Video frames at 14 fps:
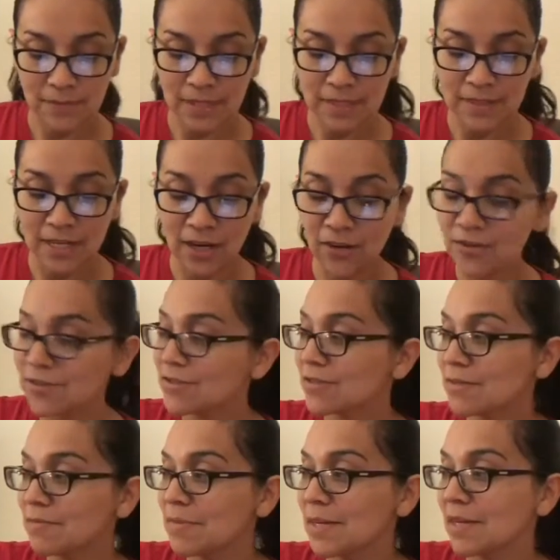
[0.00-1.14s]
And then I also
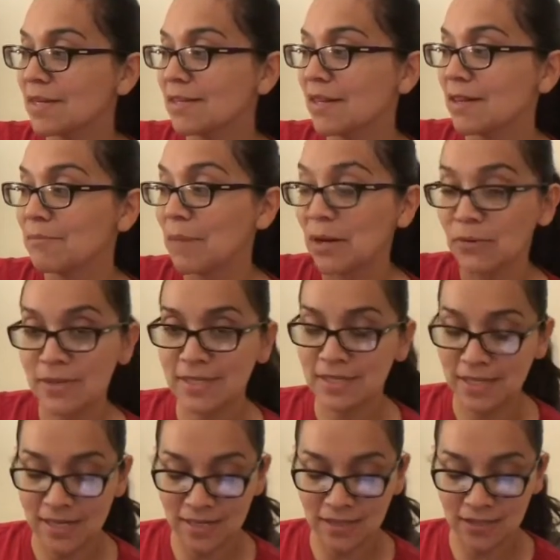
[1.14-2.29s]
submitted my
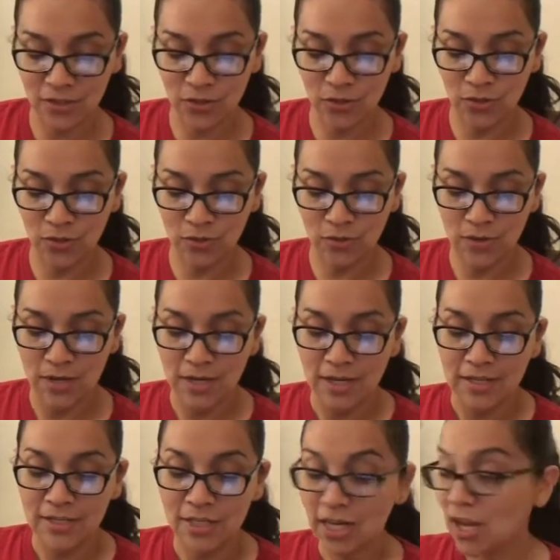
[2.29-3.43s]
receipt to
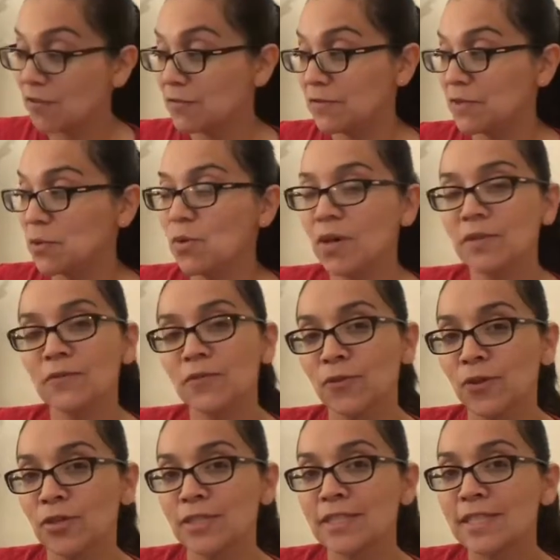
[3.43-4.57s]
Checkout 51
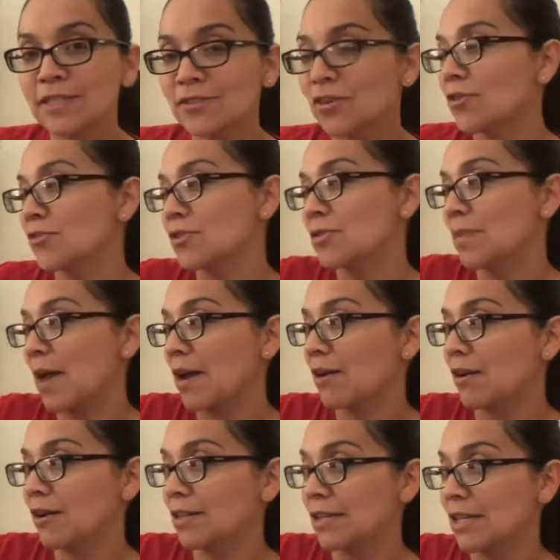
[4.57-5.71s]
for $6 back
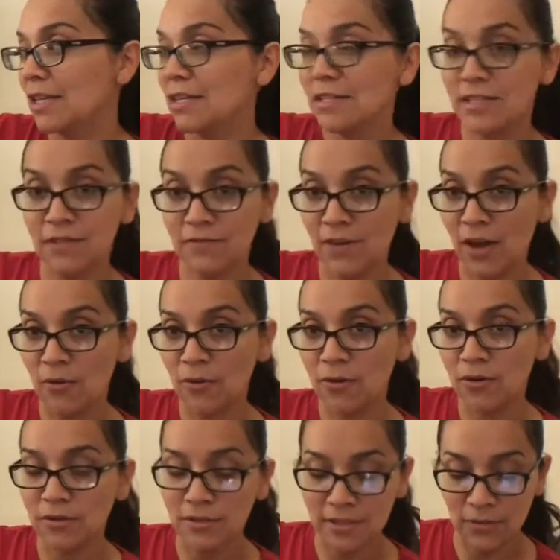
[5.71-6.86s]
on the
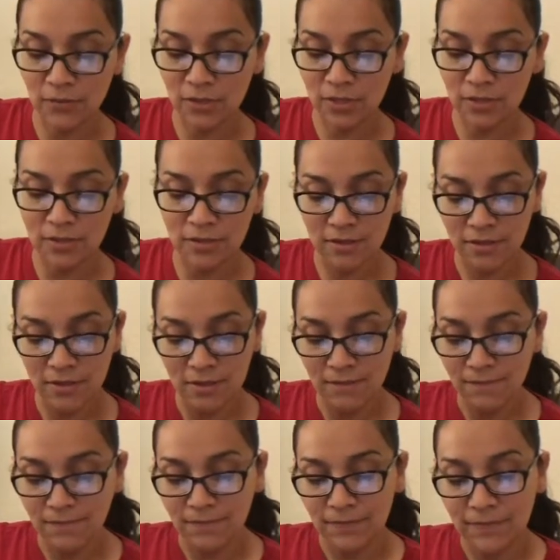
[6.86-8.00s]
Devour sandwiches.
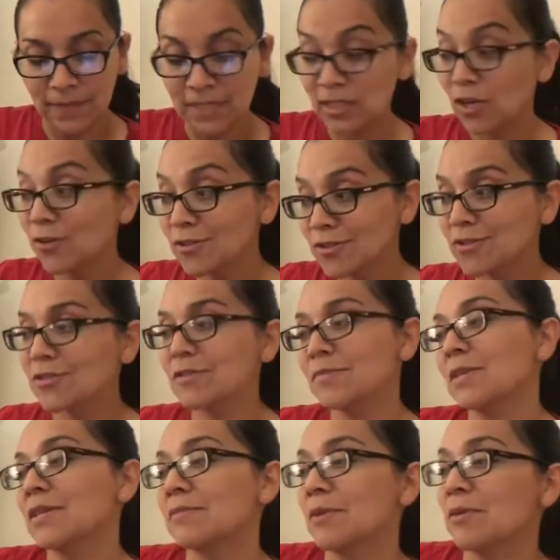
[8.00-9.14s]
And I also
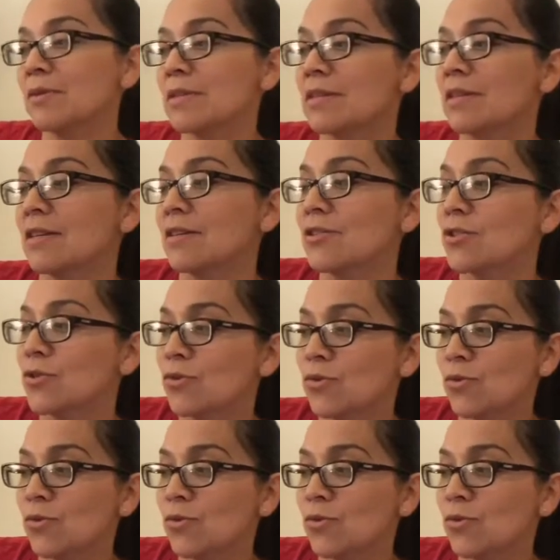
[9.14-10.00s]
submitted my receipt to